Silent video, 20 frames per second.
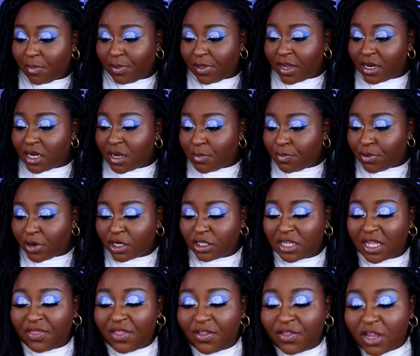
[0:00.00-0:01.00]
blending brush,
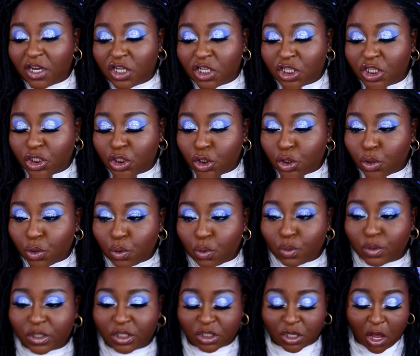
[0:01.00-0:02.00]
I think they're just too
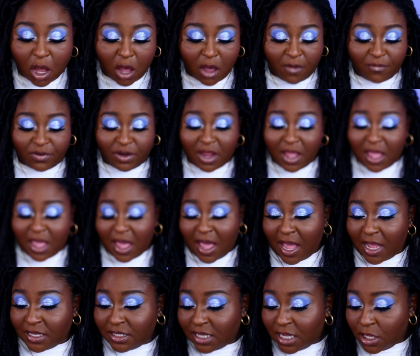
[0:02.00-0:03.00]
soft.
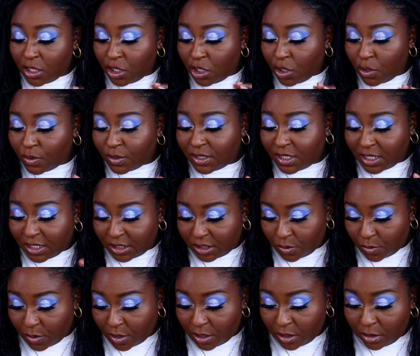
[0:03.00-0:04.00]
I didn't use this
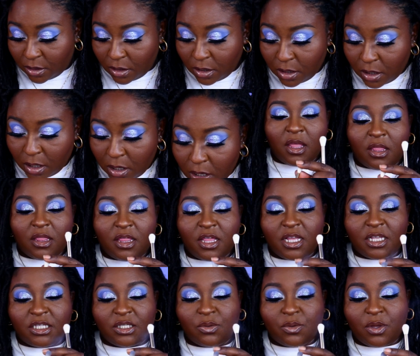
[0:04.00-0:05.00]
one.
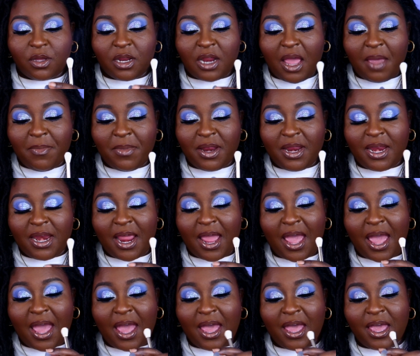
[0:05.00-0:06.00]
This one, I mean, it
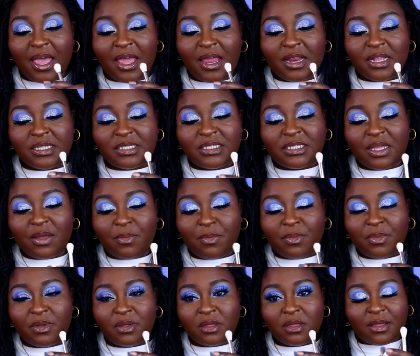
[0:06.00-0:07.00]
had
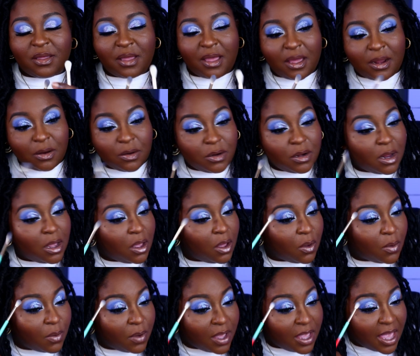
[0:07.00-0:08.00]
some, I don't
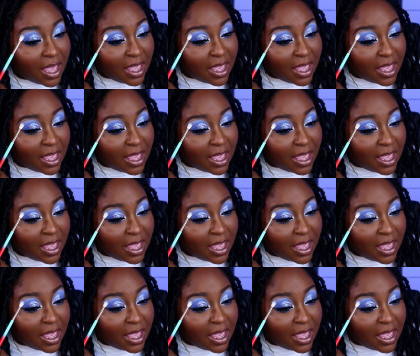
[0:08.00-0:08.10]
know.